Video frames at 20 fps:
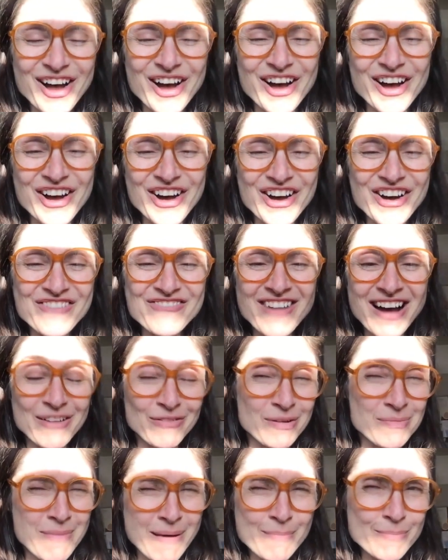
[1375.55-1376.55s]

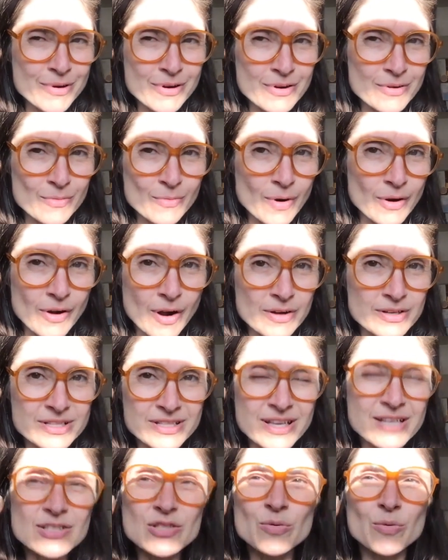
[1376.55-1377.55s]
I remember where our
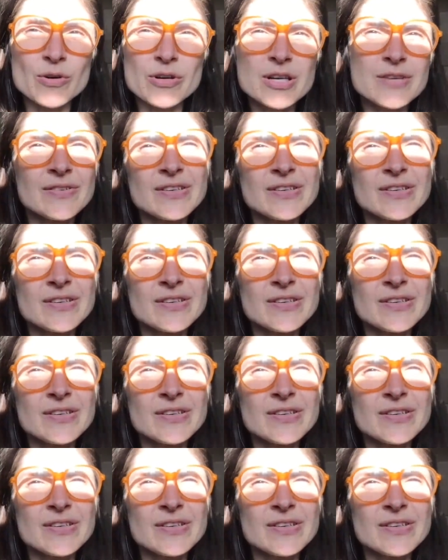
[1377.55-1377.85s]
seats were.